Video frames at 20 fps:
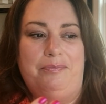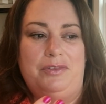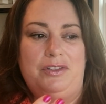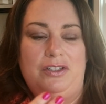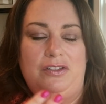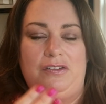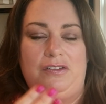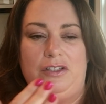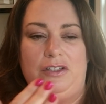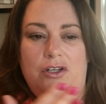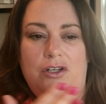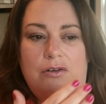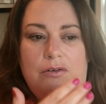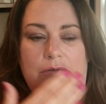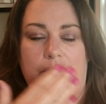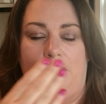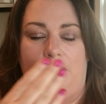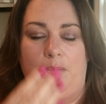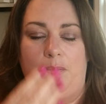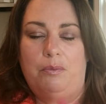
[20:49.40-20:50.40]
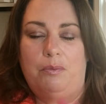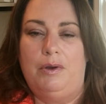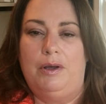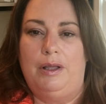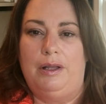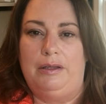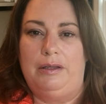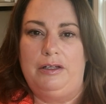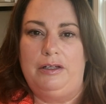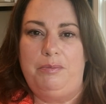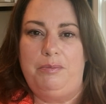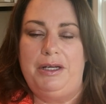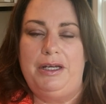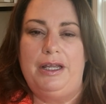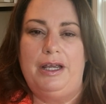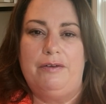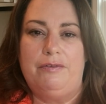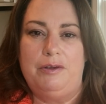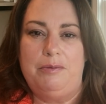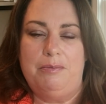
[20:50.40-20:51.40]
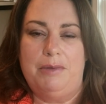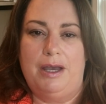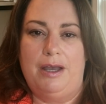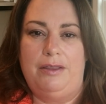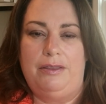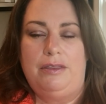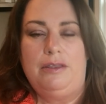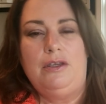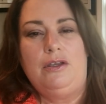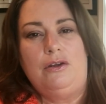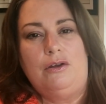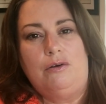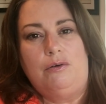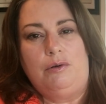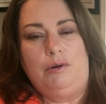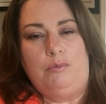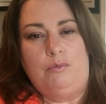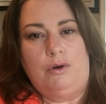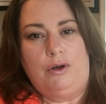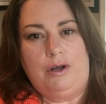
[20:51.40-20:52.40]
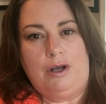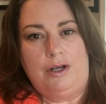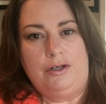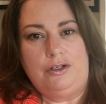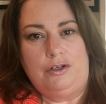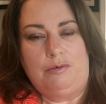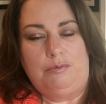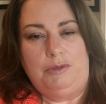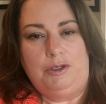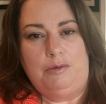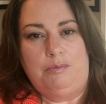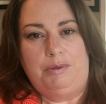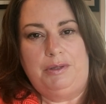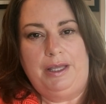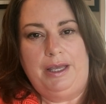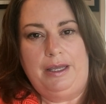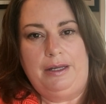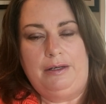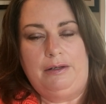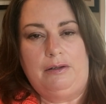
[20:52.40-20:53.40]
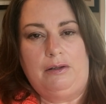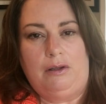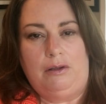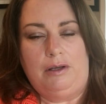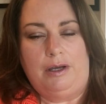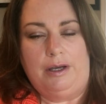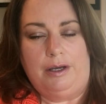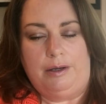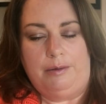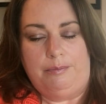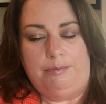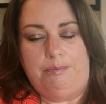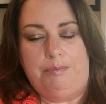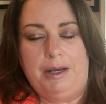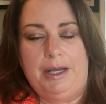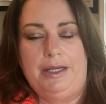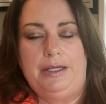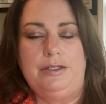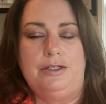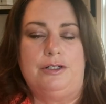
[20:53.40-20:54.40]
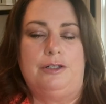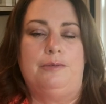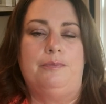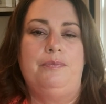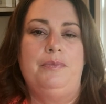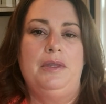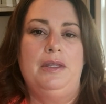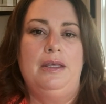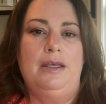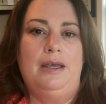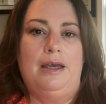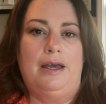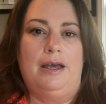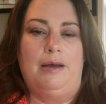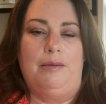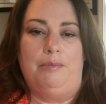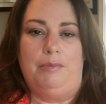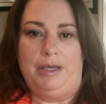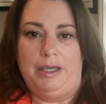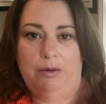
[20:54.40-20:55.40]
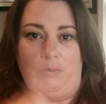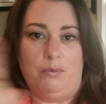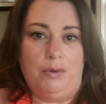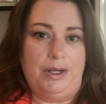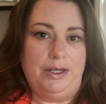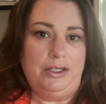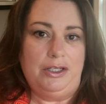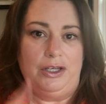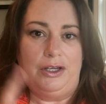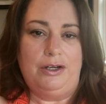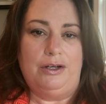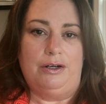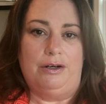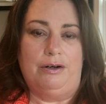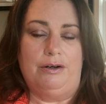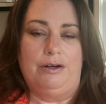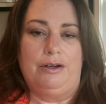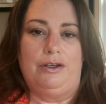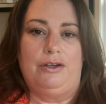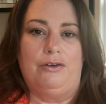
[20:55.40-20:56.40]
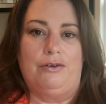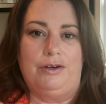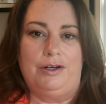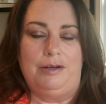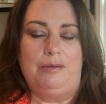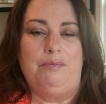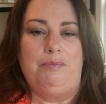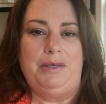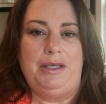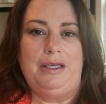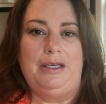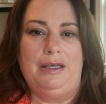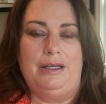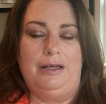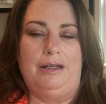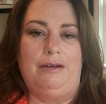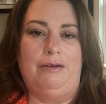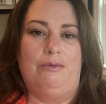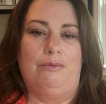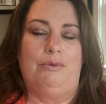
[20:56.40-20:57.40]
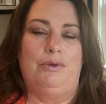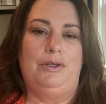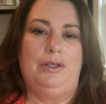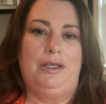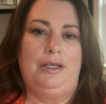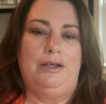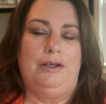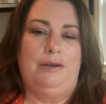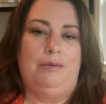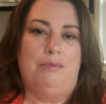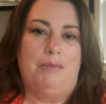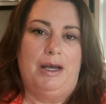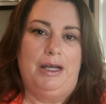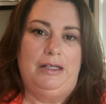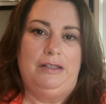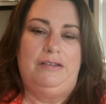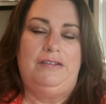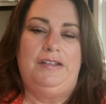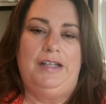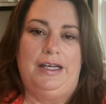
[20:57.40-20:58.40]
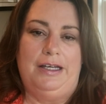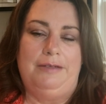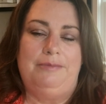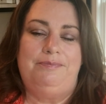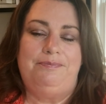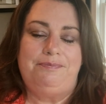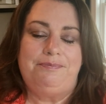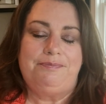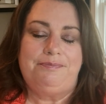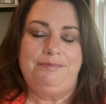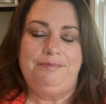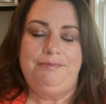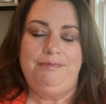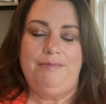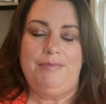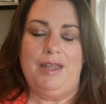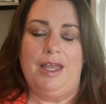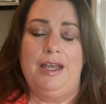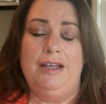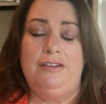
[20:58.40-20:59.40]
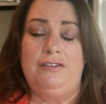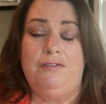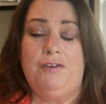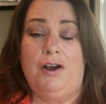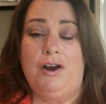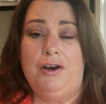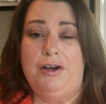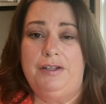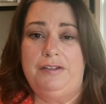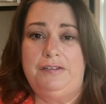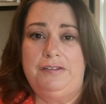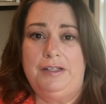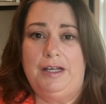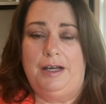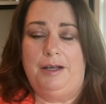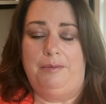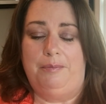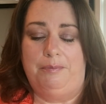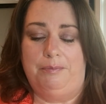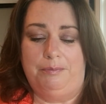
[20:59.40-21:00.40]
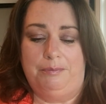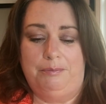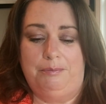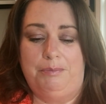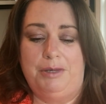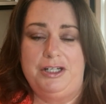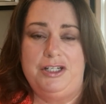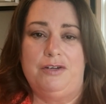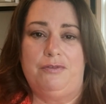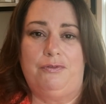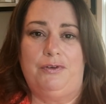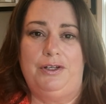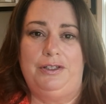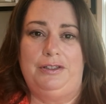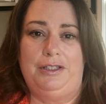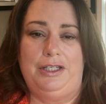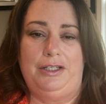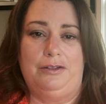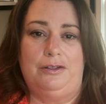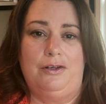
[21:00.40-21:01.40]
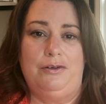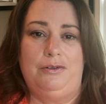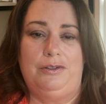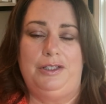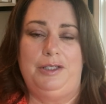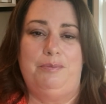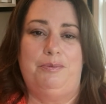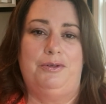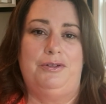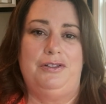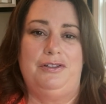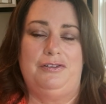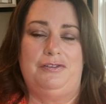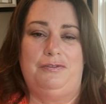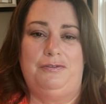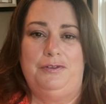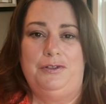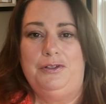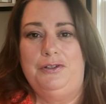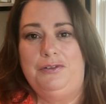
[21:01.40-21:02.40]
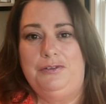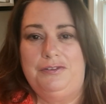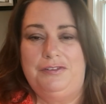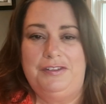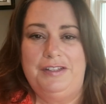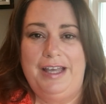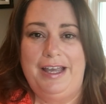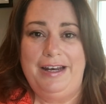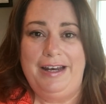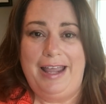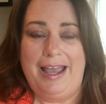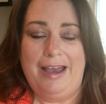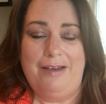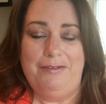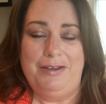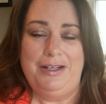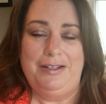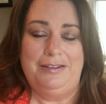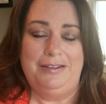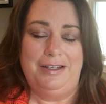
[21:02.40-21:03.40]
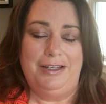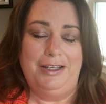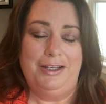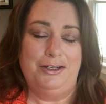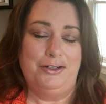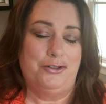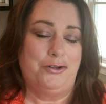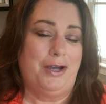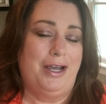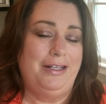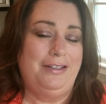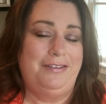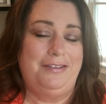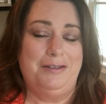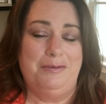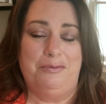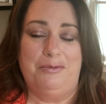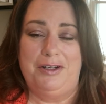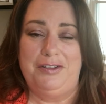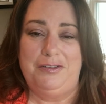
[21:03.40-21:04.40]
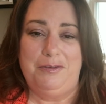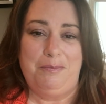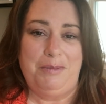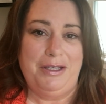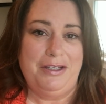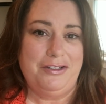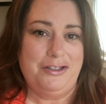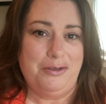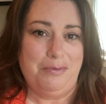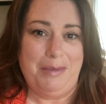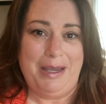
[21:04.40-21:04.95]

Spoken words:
Just, you know, a little bit every month, you know, and work on your meal plan binder. In 1 year, you're going to be in a really good mindset as far as budget-friendly, locally produced foods, and having tried some recipes you